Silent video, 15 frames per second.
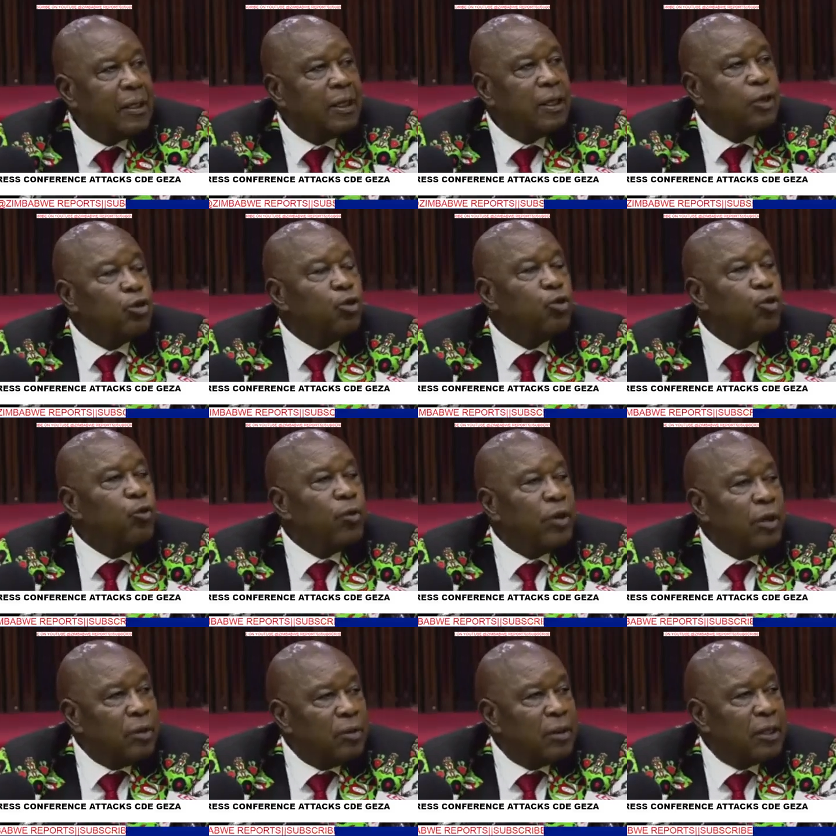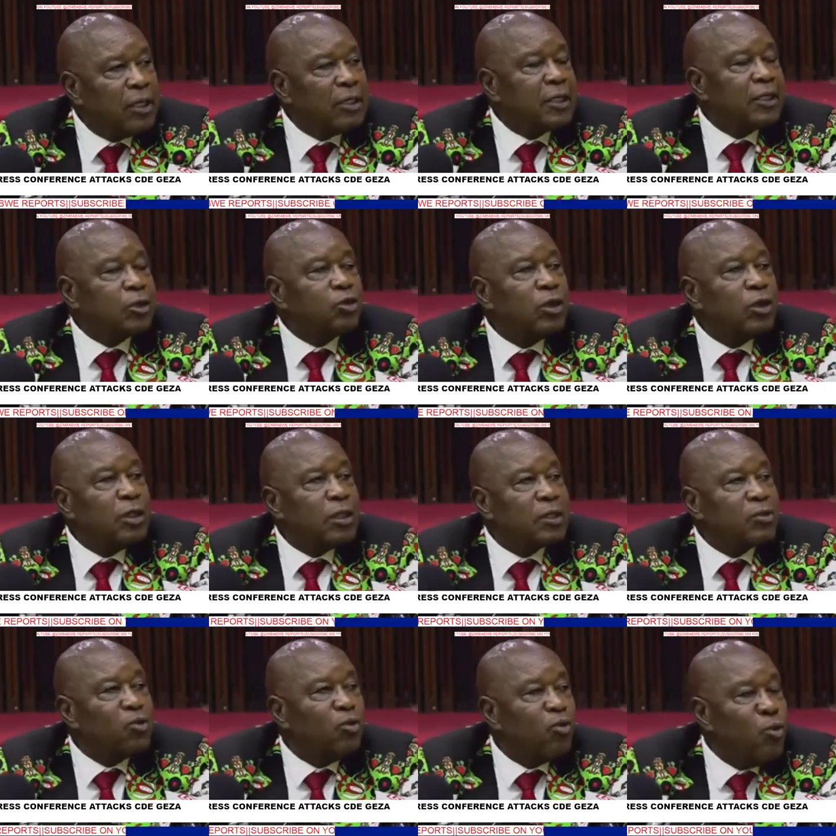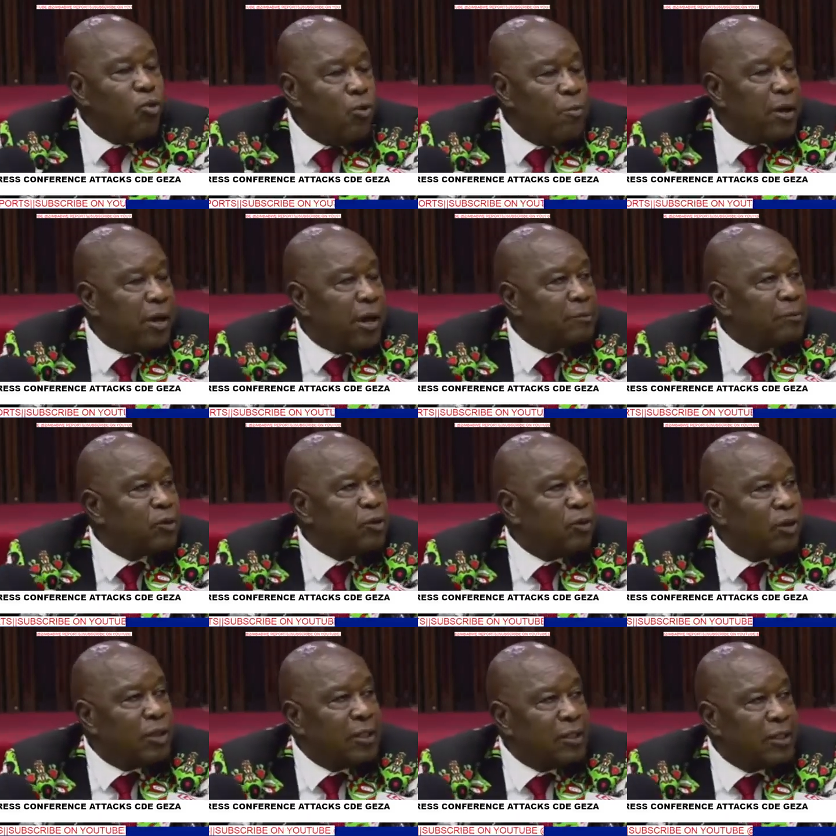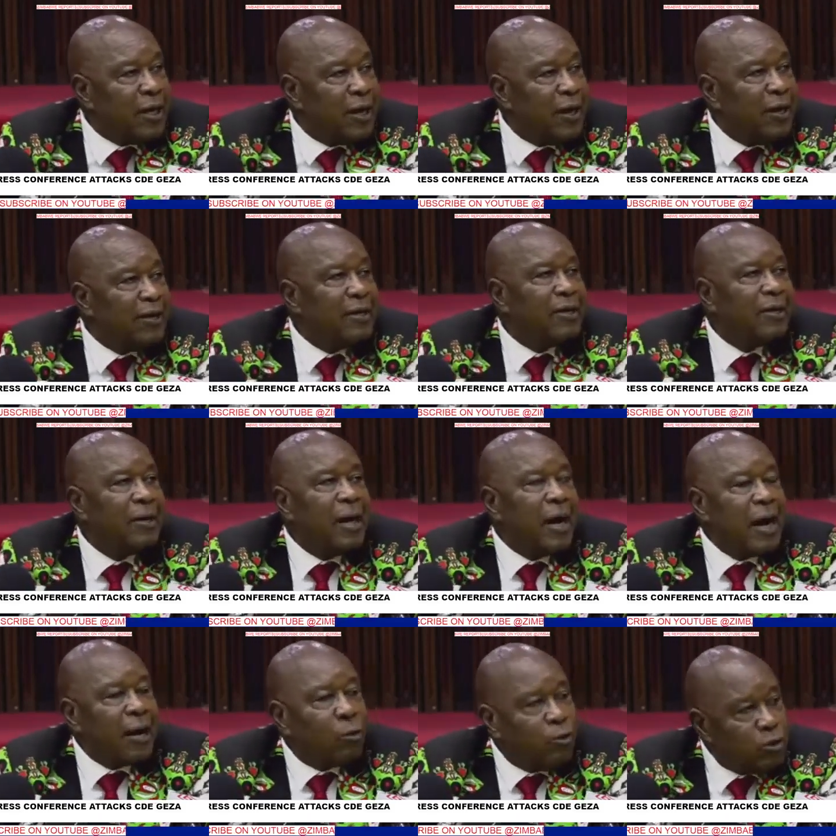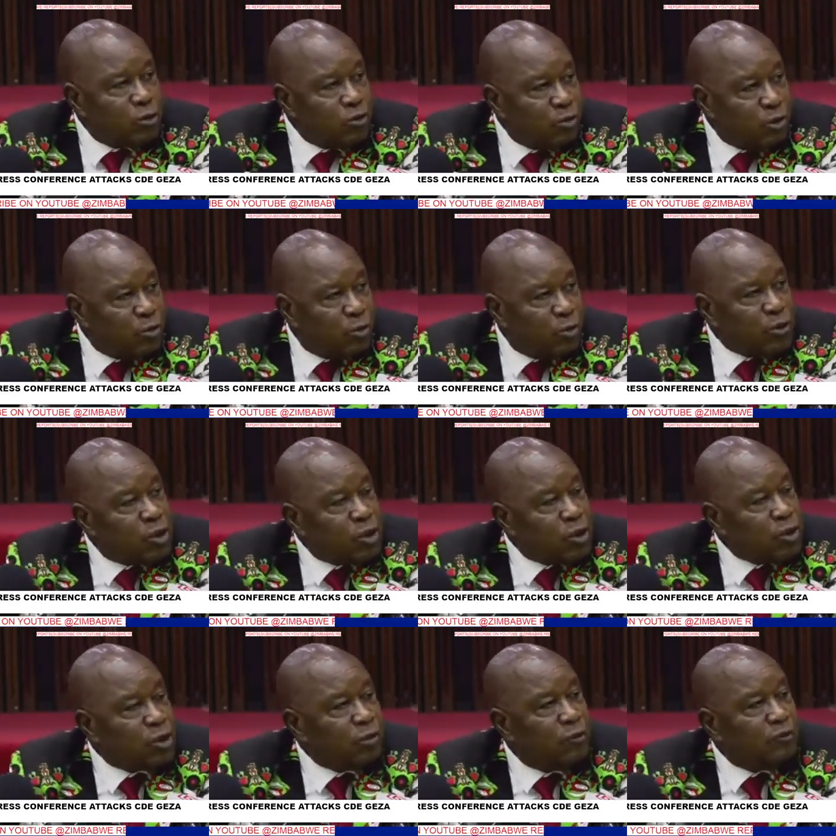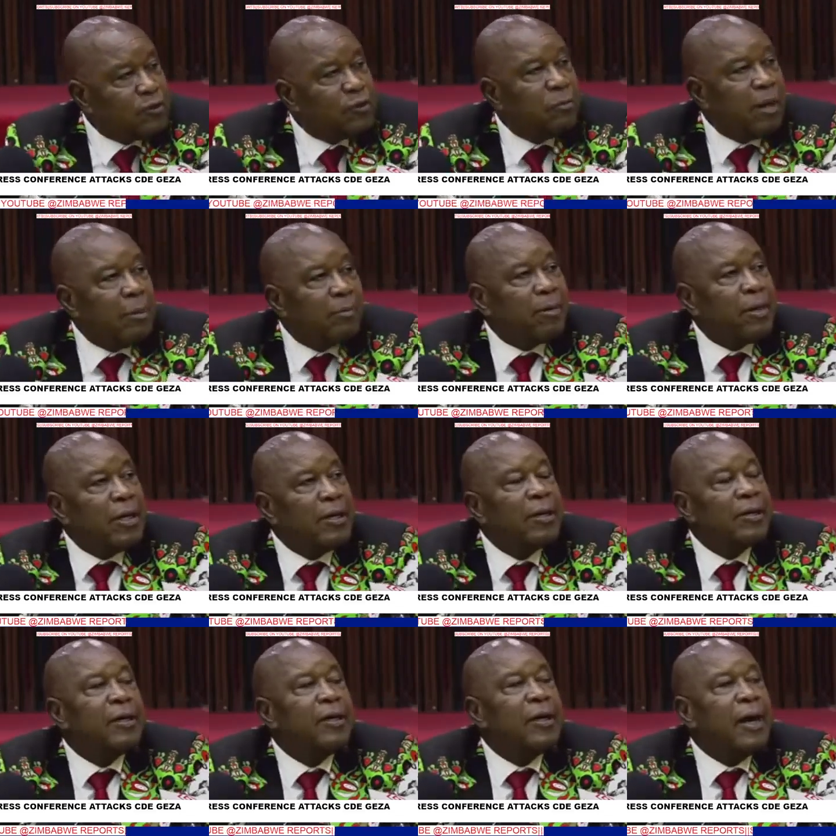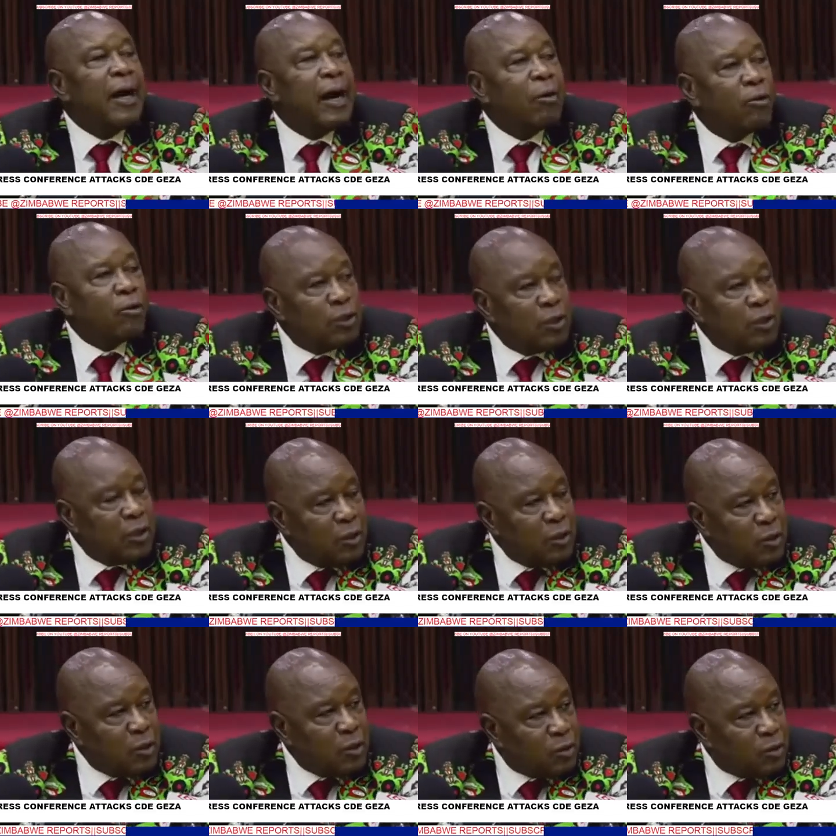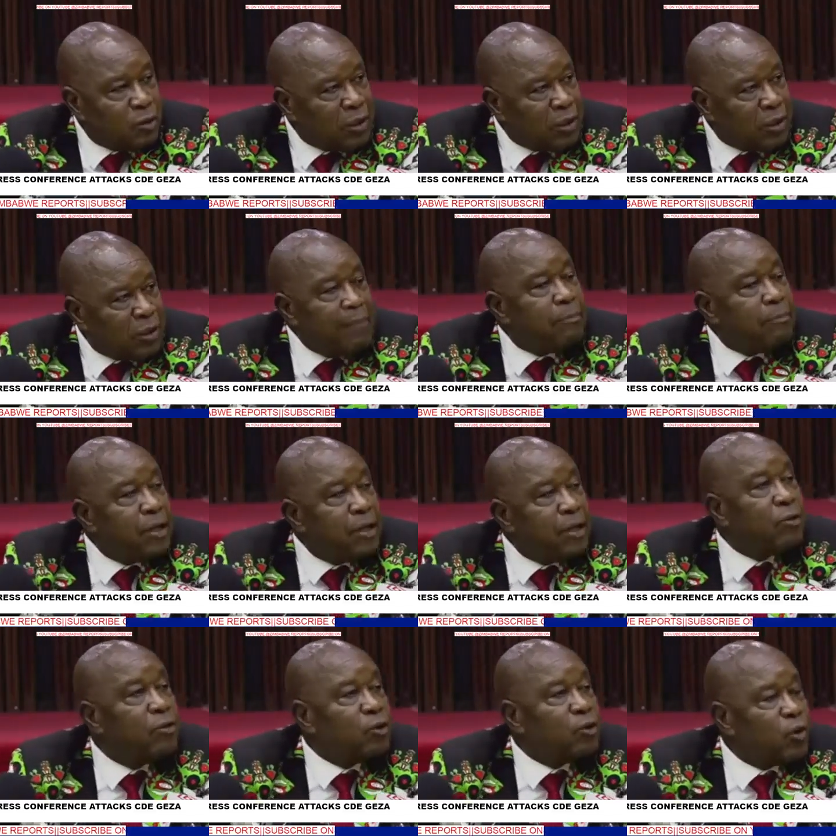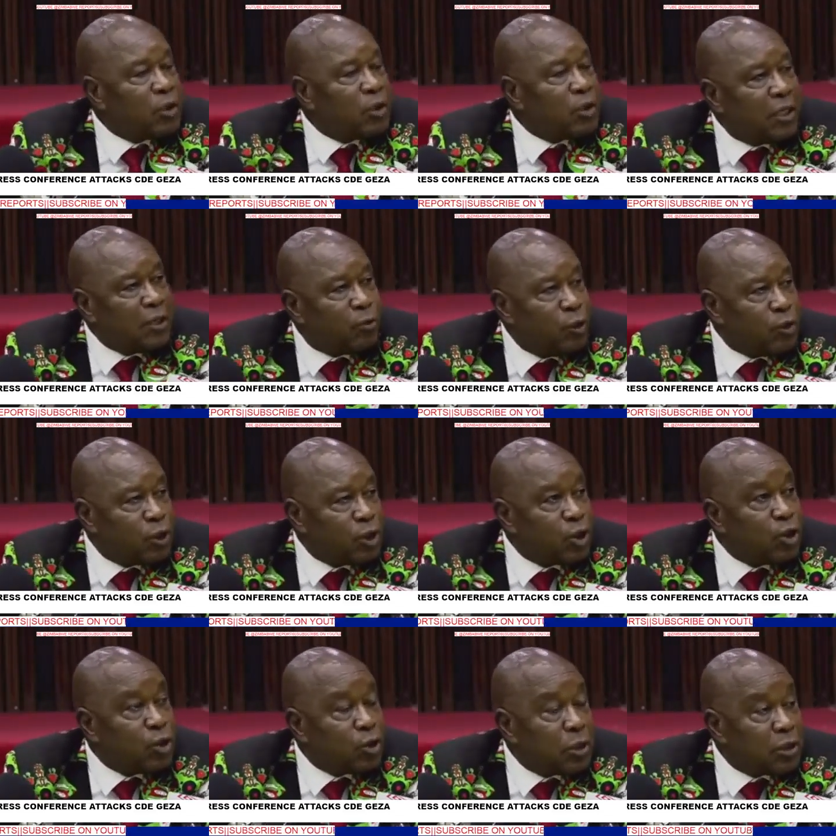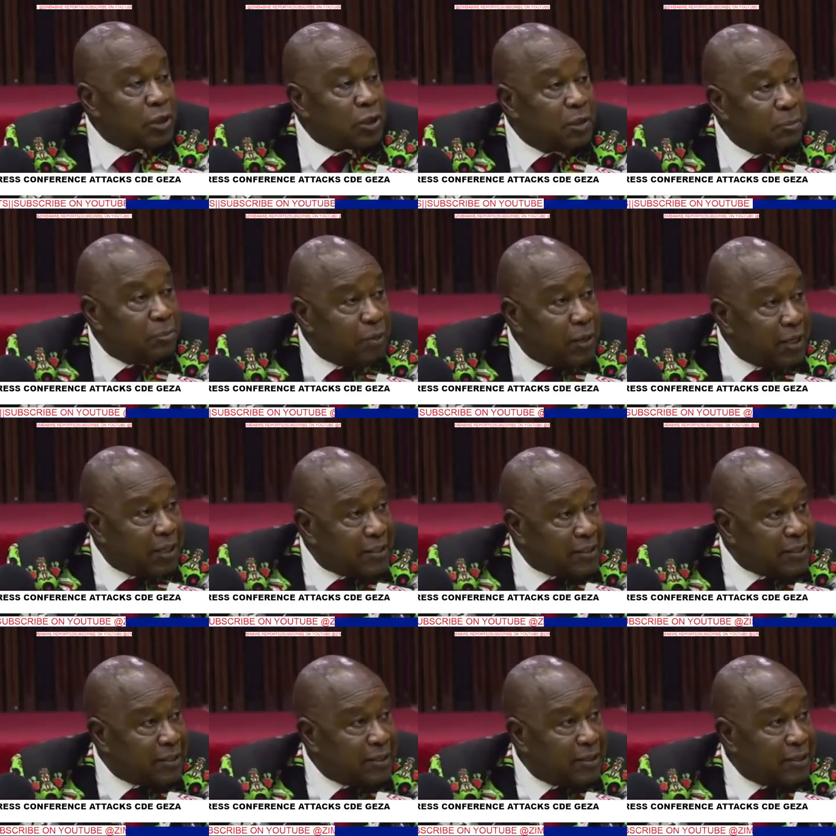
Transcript: You will get a choice to who becomes your leader according to the Constitution of Zimbabwe, according to the time periods which that Constitution stipulates,